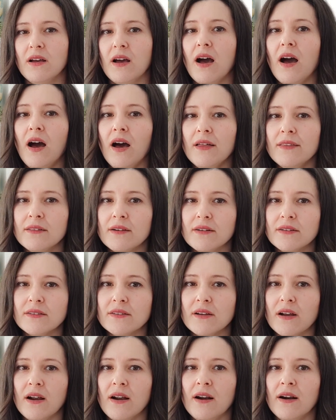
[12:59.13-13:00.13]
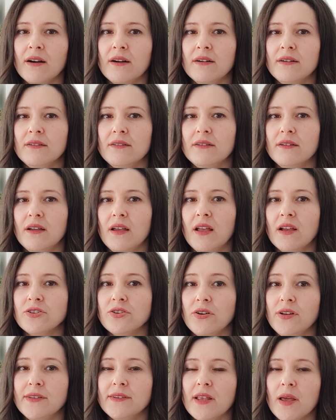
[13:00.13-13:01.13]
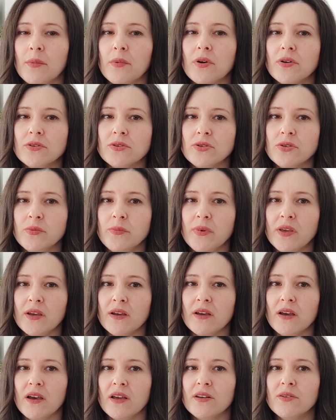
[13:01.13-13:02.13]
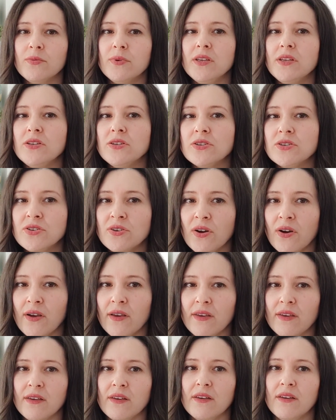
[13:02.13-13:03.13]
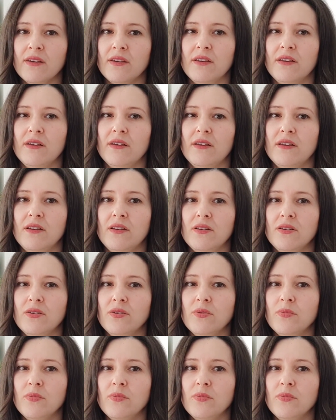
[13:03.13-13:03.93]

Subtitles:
others are actually time-consuming, and we enjoy to